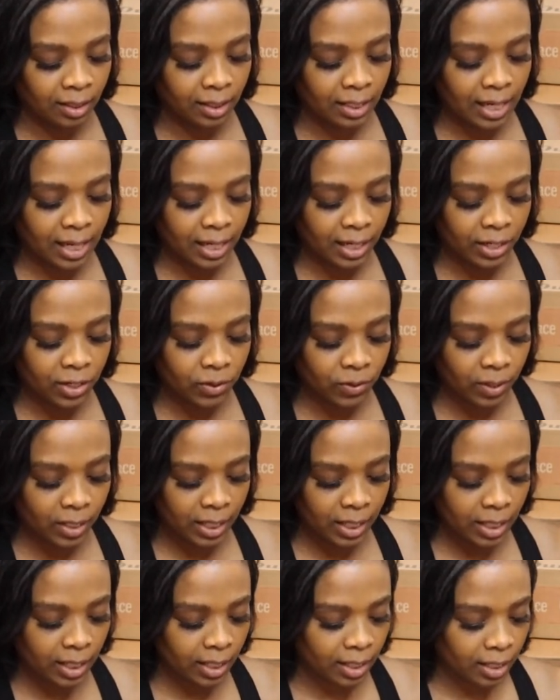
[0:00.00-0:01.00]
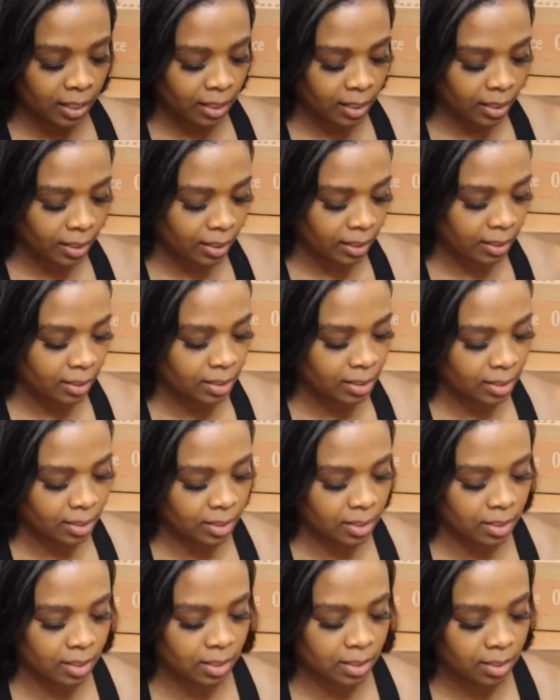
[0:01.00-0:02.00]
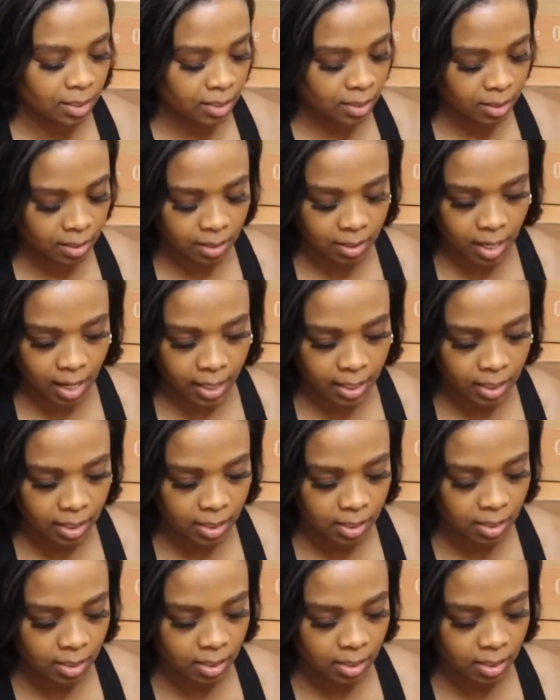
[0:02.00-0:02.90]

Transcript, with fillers: kind of unique and just nice.